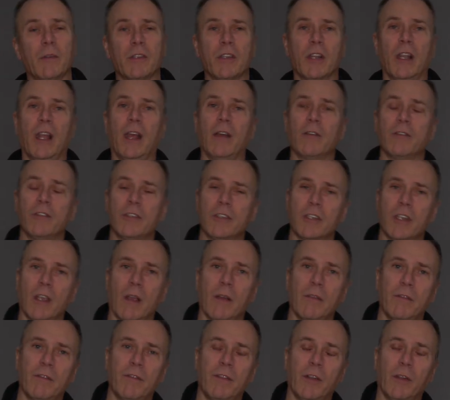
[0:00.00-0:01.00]
which allows you to
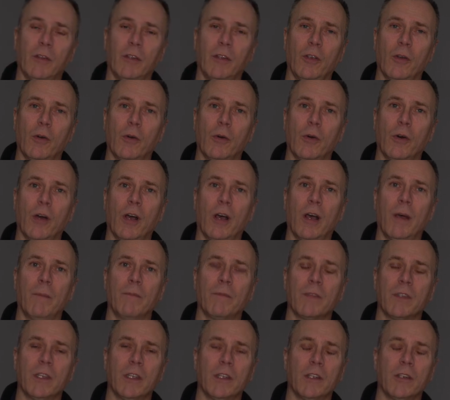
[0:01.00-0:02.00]
go and fill
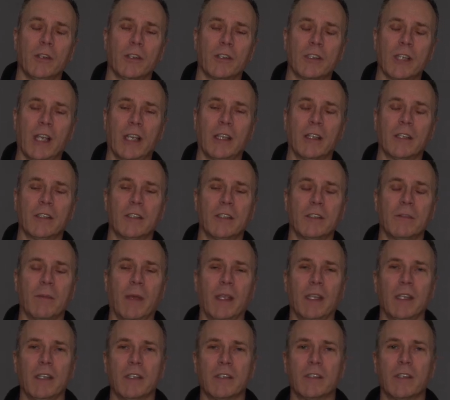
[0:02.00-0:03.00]
your tanker to
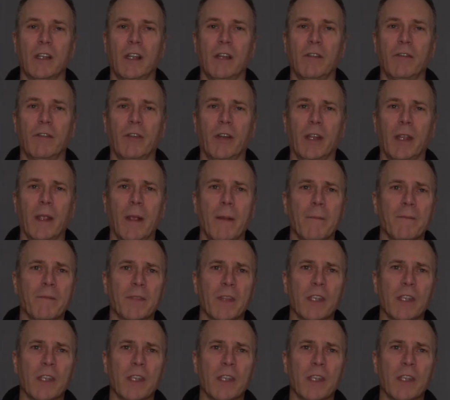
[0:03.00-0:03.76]
make its delivery.